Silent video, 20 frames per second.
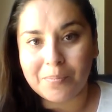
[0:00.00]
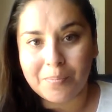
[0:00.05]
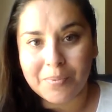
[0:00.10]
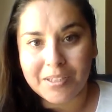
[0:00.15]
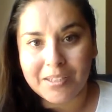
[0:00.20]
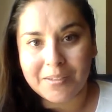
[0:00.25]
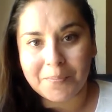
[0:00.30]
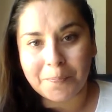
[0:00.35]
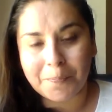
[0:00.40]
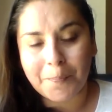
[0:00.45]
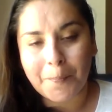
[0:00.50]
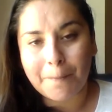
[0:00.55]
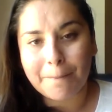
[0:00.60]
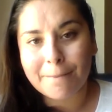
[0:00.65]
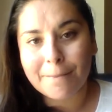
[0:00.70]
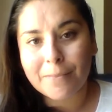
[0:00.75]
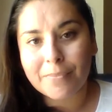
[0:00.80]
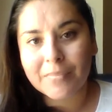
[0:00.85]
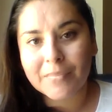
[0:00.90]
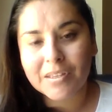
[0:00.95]
be,
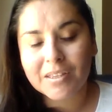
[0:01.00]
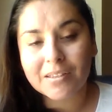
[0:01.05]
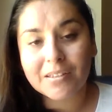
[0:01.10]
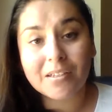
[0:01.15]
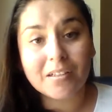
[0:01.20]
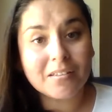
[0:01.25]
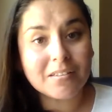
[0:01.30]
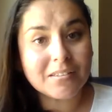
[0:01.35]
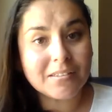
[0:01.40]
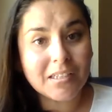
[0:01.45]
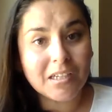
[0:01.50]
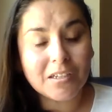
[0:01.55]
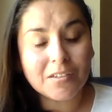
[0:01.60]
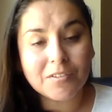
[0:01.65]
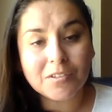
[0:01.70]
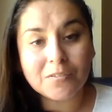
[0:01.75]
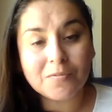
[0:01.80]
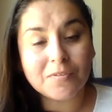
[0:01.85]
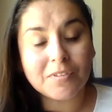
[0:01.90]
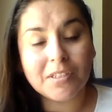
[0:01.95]
tell us how
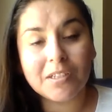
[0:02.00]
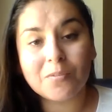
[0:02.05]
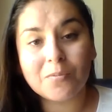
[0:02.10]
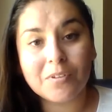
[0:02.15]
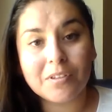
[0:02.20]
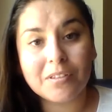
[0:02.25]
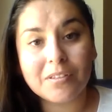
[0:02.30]
you've dealt with